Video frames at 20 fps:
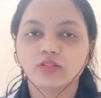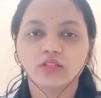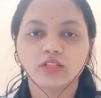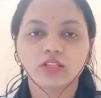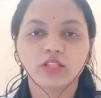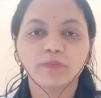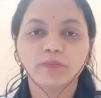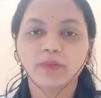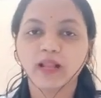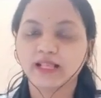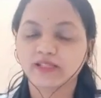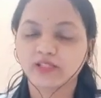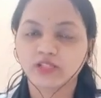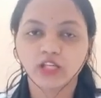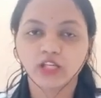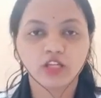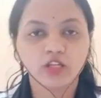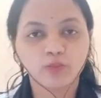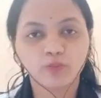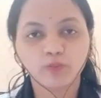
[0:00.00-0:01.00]
the
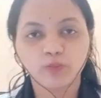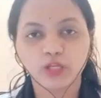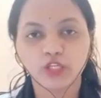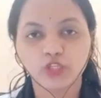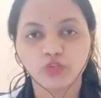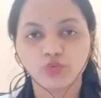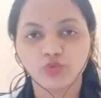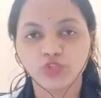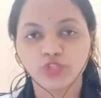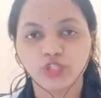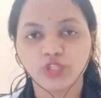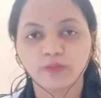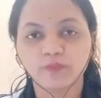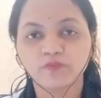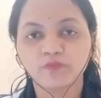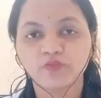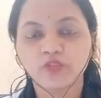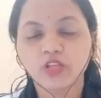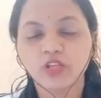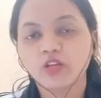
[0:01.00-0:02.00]
plastic
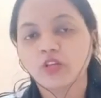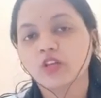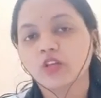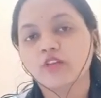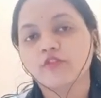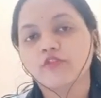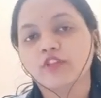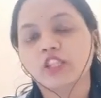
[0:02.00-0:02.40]
pollution.